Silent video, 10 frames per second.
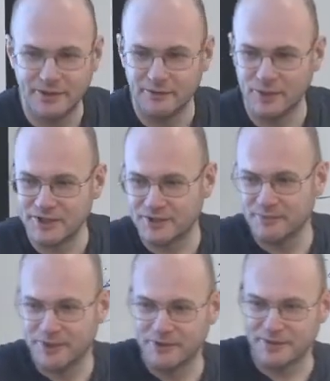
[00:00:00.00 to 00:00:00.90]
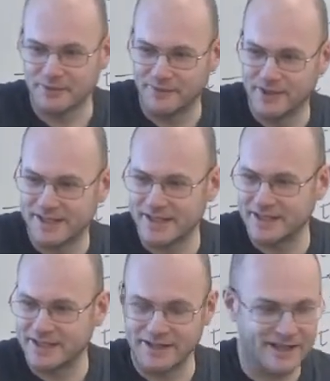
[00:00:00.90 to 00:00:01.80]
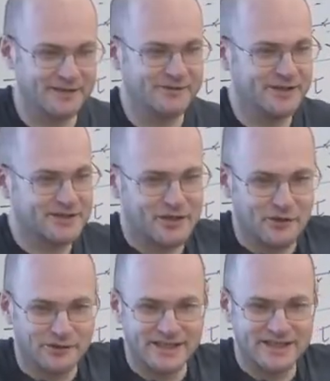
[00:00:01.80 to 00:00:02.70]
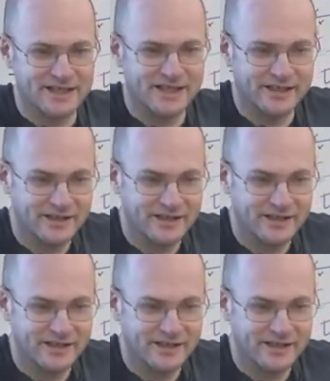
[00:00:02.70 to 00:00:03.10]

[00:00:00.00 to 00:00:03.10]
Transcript: which computers we've visited, in the end, it's the whole internet.